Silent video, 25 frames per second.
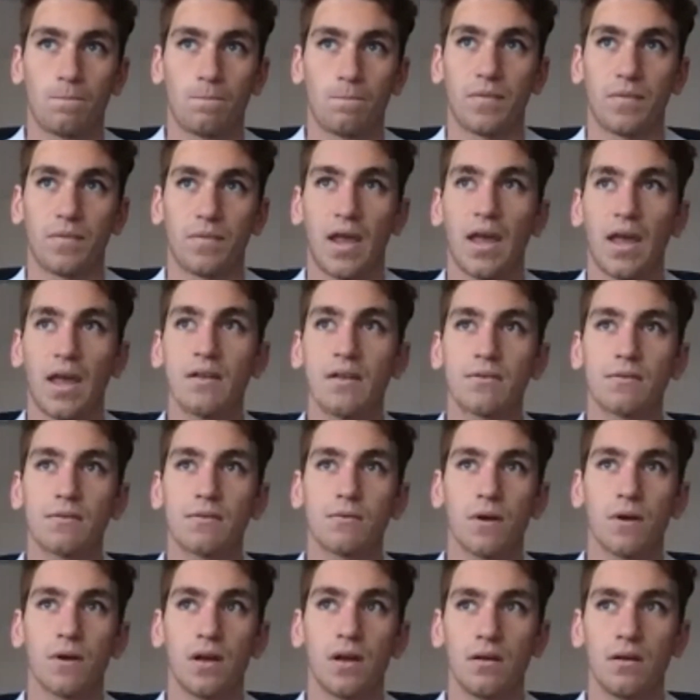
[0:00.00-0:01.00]
eighth
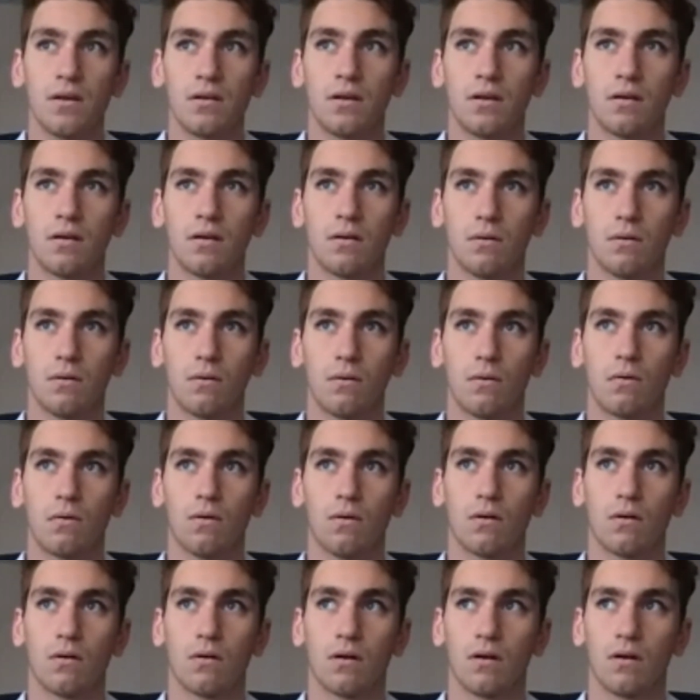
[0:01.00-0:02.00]
grade,
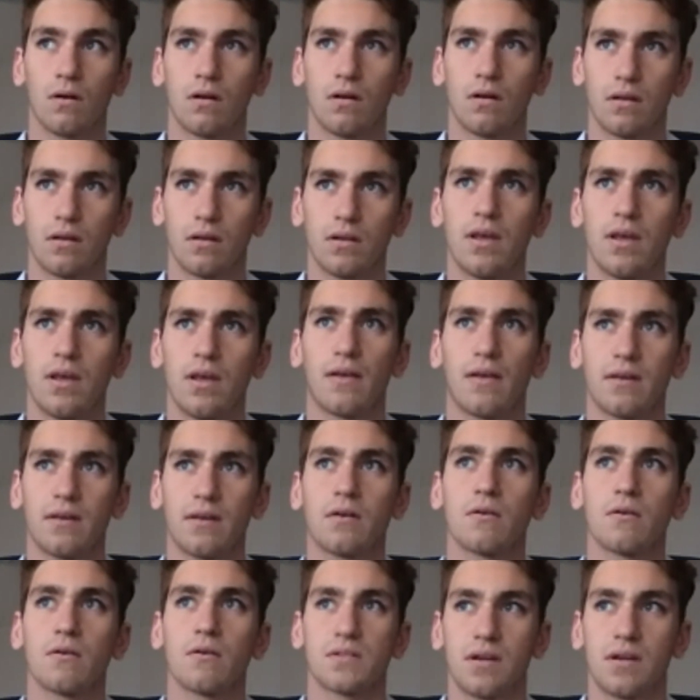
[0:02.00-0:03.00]
or yeah, I think I
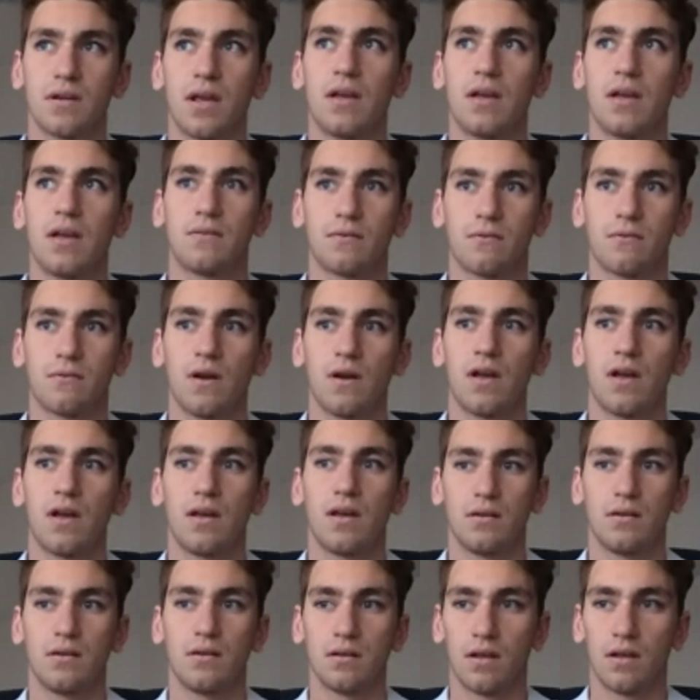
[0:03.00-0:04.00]
was in eighth
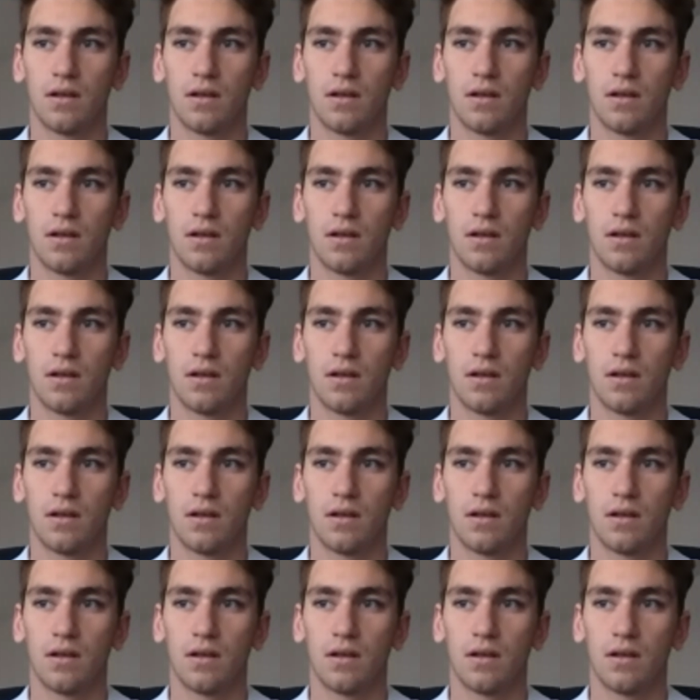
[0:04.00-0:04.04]
grade.